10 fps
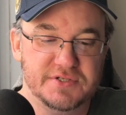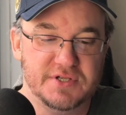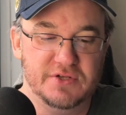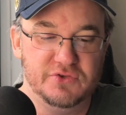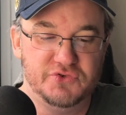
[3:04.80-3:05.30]

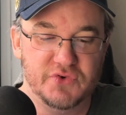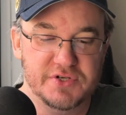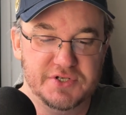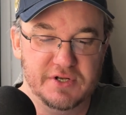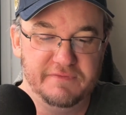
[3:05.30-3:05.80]
on
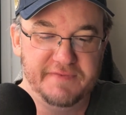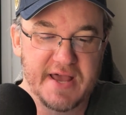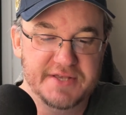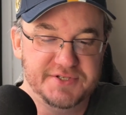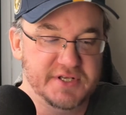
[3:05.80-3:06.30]
nutrition and
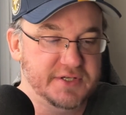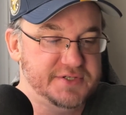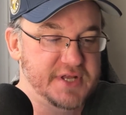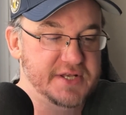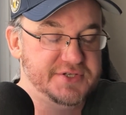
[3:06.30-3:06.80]
fasting states